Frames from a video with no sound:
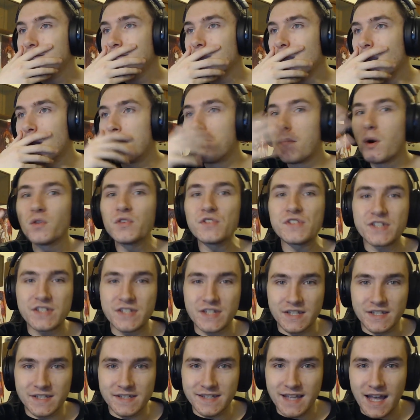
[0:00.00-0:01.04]

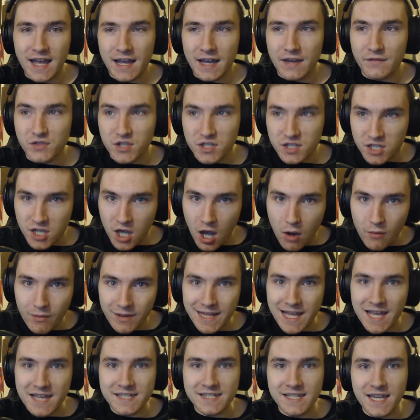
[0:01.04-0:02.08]
monsters that have just
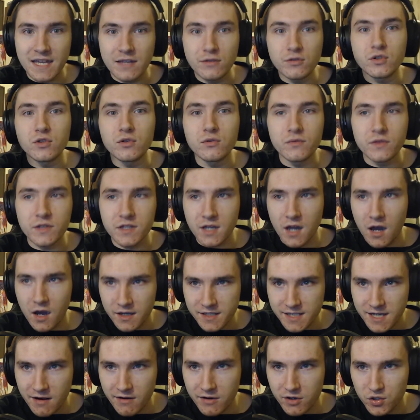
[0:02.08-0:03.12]
coalesced into the Dark
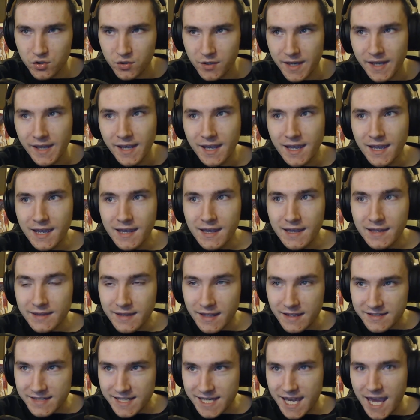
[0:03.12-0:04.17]
Territory.
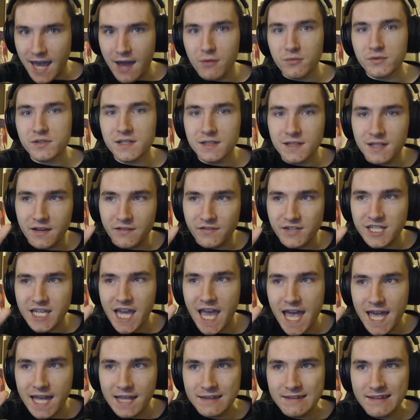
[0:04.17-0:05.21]
There's a council of
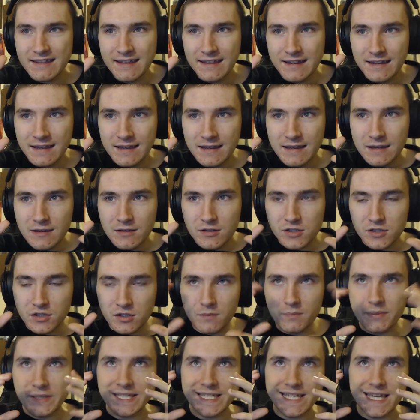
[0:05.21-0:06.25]
ten,
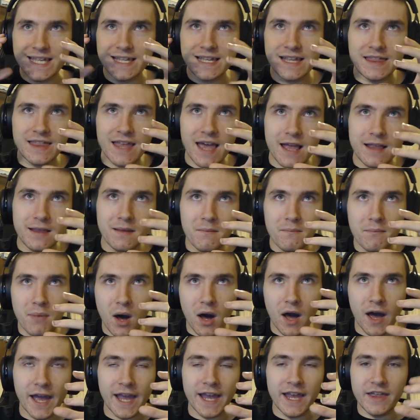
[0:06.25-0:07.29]
superseded then
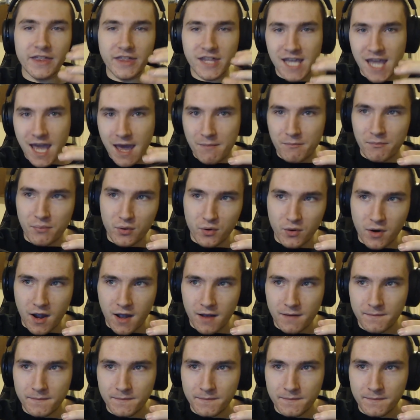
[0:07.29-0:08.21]
by the Emperor.